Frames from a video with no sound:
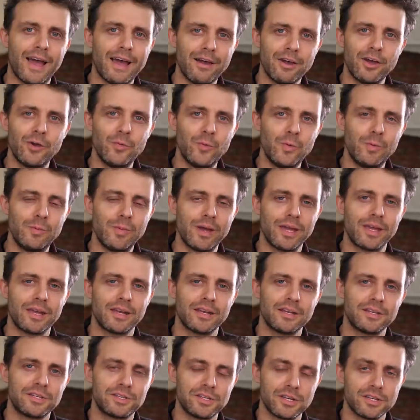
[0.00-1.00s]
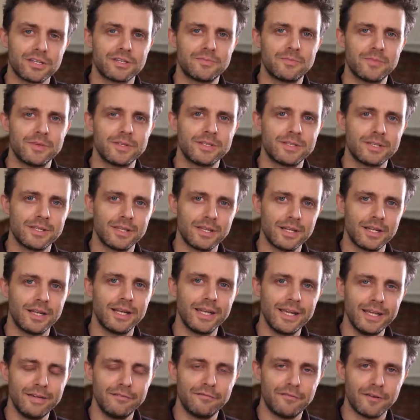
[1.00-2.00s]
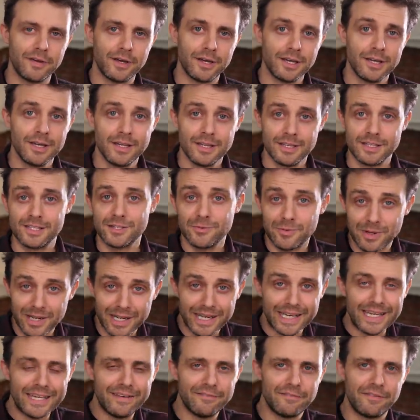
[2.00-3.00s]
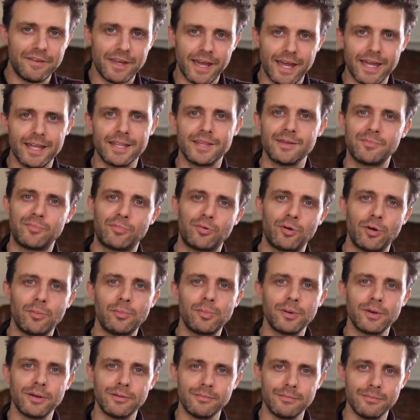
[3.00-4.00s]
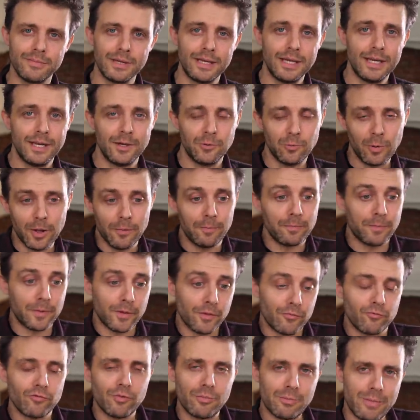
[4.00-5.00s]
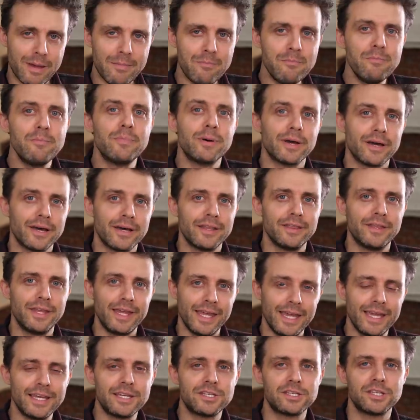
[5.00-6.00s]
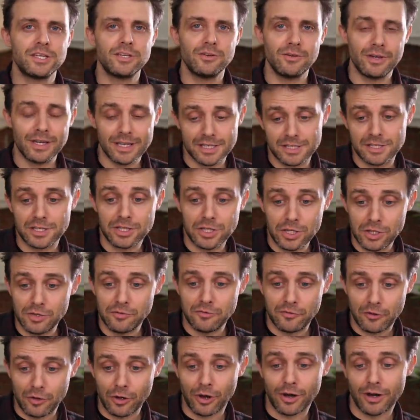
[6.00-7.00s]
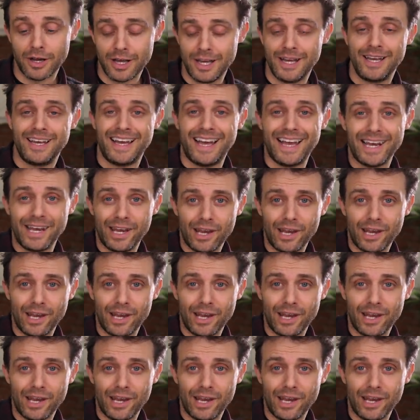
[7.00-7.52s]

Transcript: how can we make an adjustment to the lever to alleviate the problem? Well, remember, the issue is that you've got a